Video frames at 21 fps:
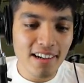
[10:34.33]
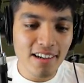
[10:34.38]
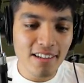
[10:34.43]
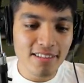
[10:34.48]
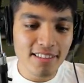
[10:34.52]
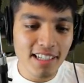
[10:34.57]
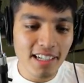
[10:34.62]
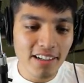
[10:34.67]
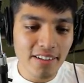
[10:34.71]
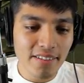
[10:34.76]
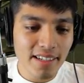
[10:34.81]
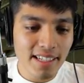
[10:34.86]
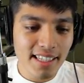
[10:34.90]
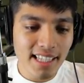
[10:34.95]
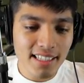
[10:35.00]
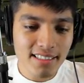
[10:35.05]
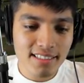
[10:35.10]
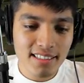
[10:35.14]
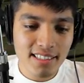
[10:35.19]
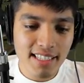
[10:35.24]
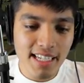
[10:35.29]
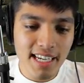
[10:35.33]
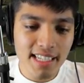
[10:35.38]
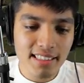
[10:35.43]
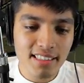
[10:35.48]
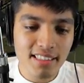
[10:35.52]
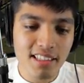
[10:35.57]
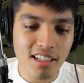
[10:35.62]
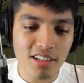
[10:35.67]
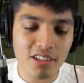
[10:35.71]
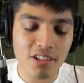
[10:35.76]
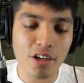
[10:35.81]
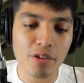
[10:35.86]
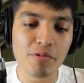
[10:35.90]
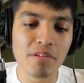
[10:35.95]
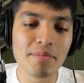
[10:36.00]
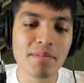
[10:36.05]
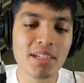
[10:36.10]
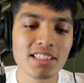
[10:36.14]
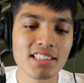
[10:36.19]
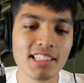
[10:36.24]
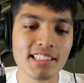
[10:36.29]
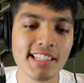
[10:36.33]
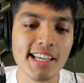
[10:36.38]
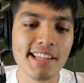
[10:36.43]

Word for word: Oh no, and that's the ending. Oh no, we missed